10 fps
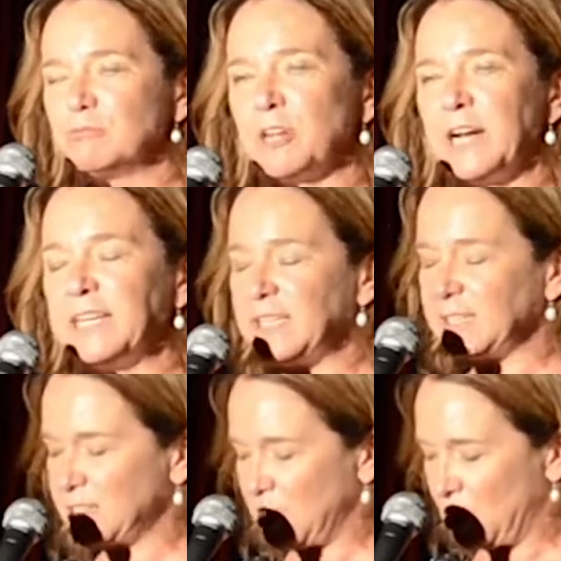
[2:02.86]

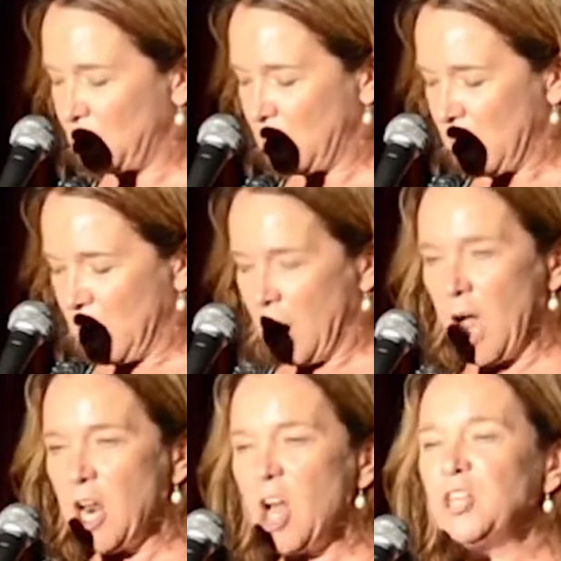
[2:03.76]
training. So,
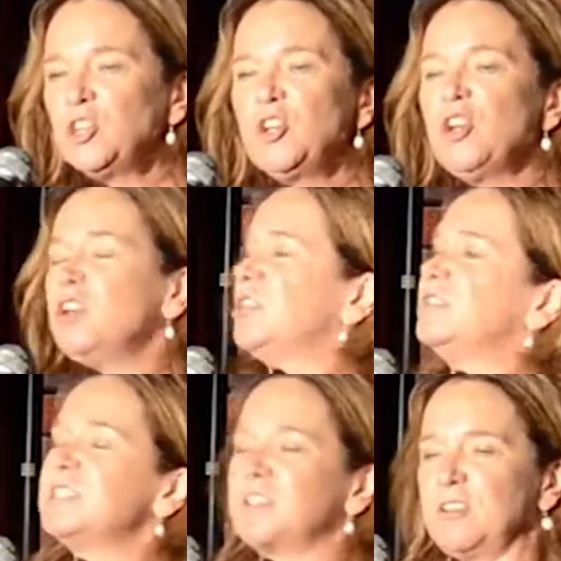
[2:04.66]
and I knew that
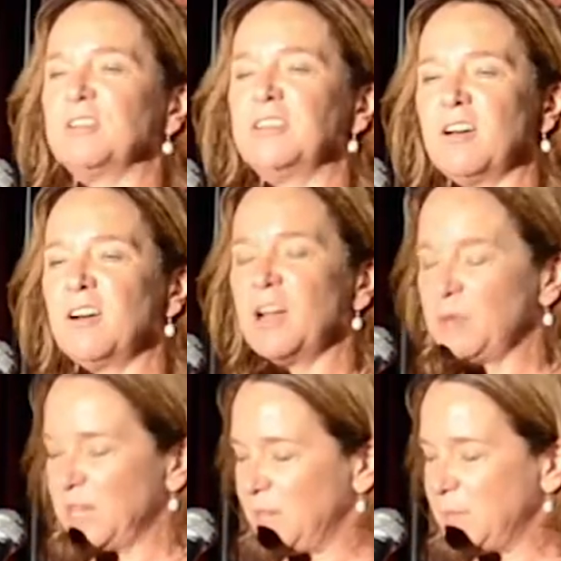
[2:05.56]
this girl and I
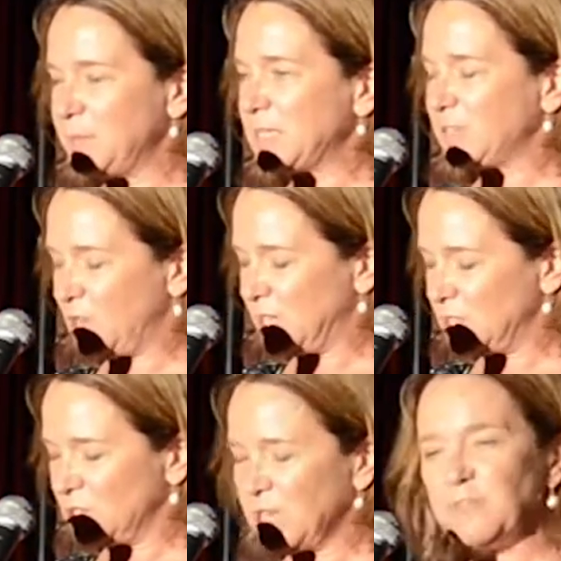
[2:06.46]
were going to be best
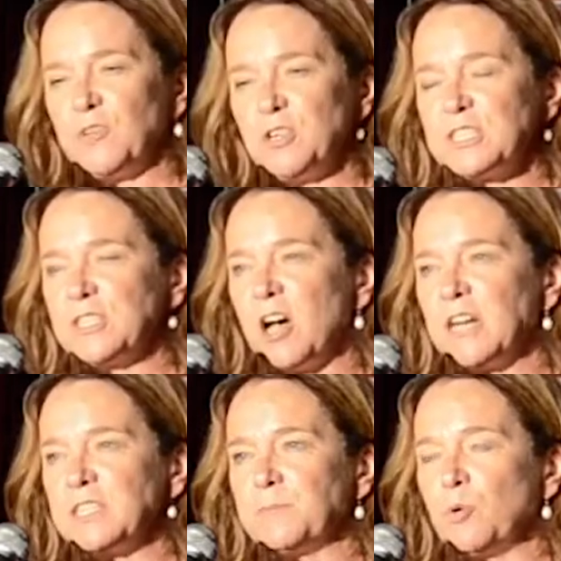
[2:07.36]
friends. On our first
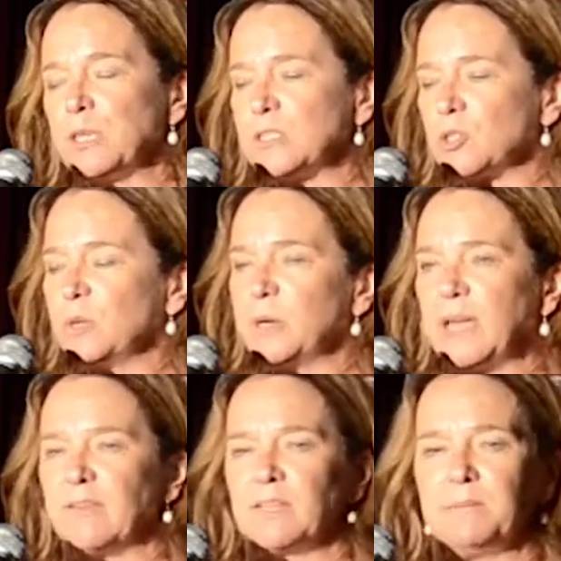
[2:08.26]
night at boarding school, we were
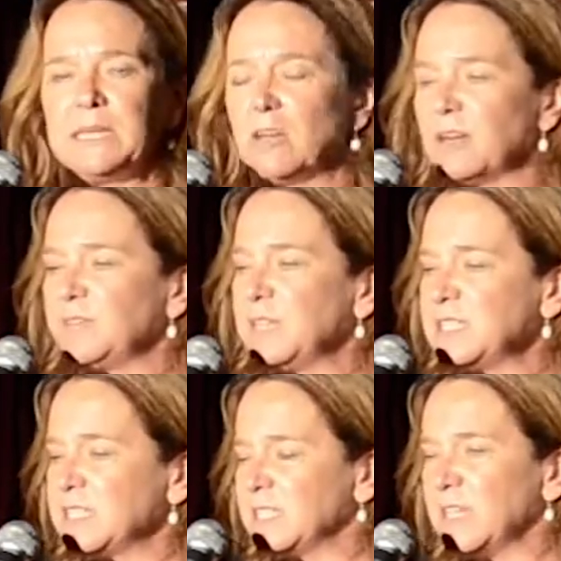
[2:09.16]
having a midnight
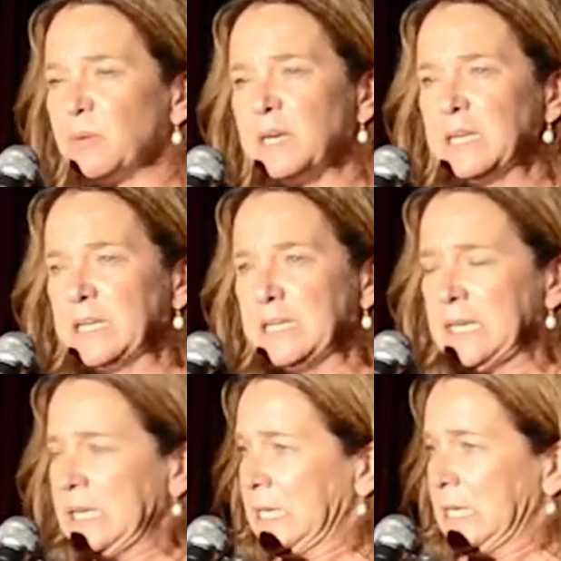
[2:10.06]
feast, and there were
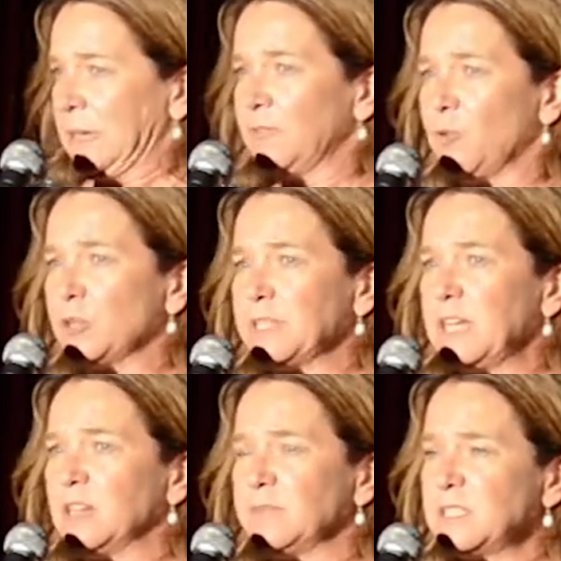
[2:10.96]

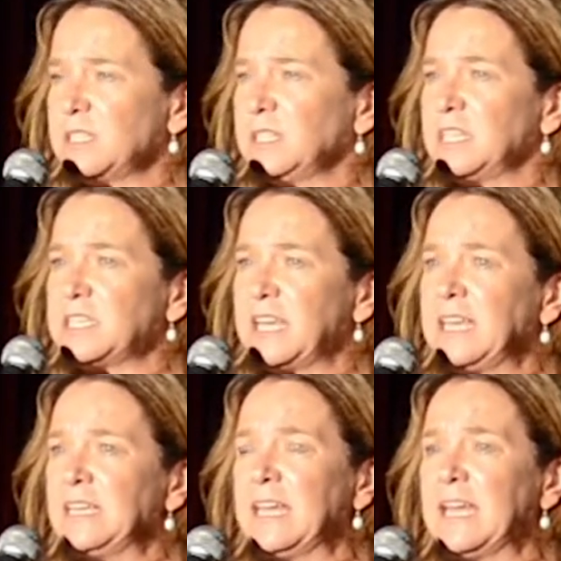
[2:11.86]
14 of us in Year
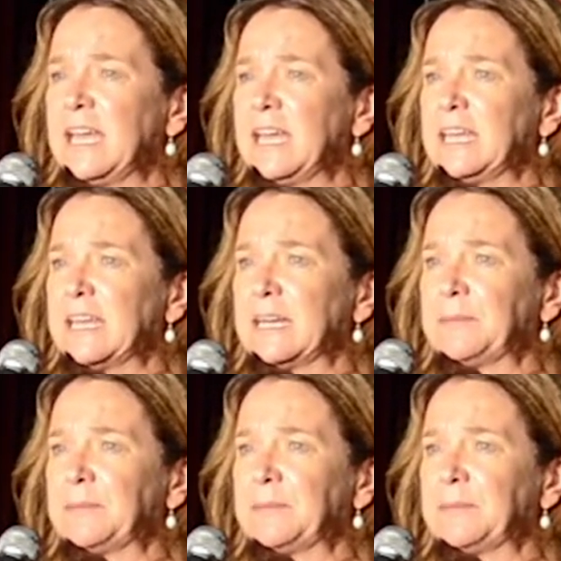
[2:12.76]
10, and